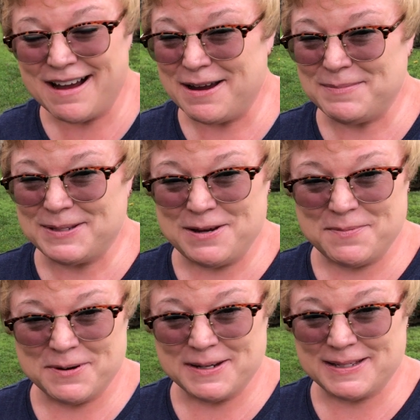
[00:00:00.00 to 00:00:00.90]
I'm
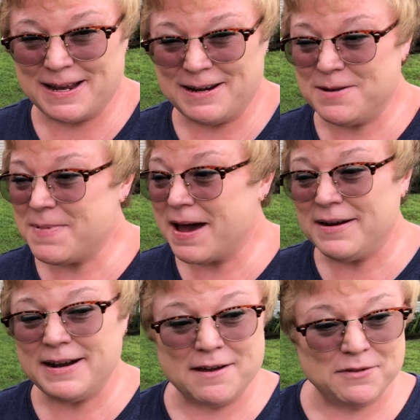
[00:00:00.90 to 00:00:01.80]
super excited about
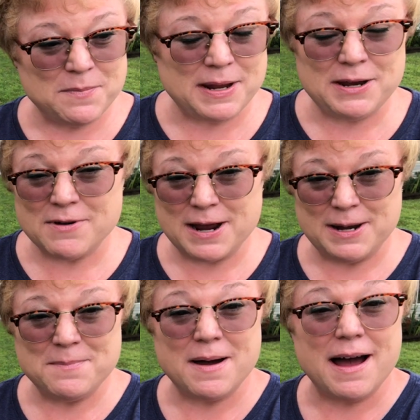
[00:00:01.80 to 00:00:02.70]
it. Everybody
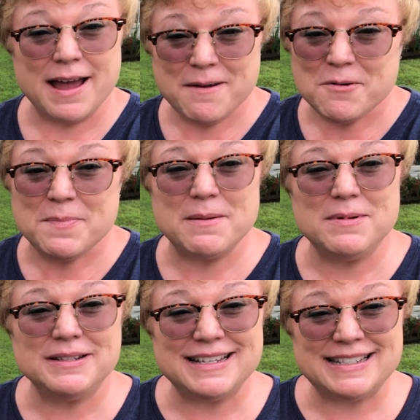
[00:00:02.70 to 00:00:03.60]
riding by will be
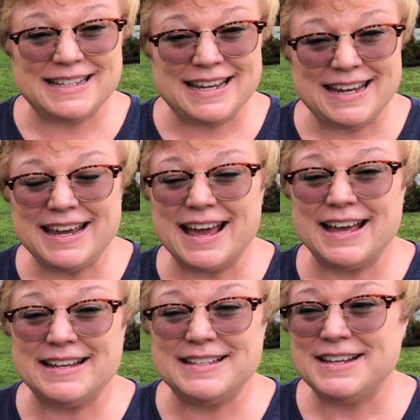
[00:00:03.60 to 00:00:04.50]
able to see,
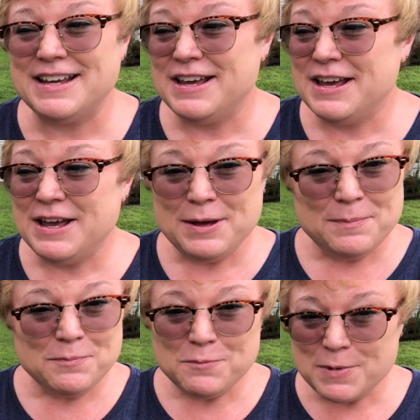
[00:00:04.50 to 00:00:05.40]
and
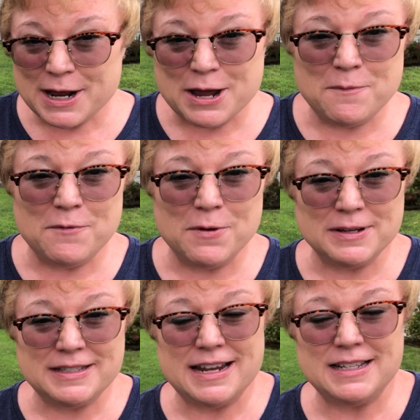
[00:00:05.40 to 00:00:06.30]
what I hope for
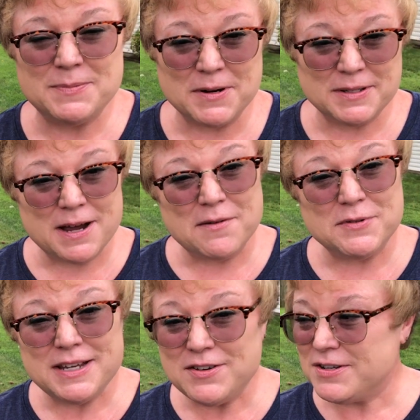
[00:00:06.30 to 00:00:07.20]
is that it sparks a
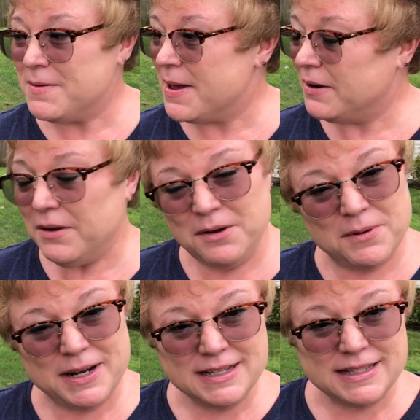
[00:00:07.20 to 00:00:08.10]
conversation about, oh,
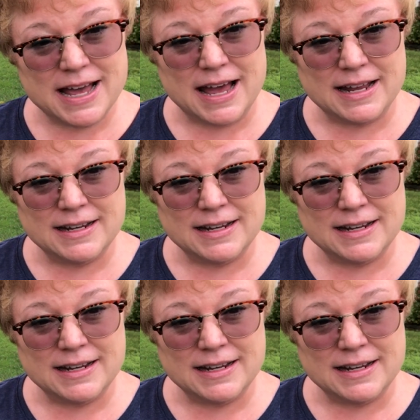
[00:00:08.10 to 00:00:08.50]
what is that?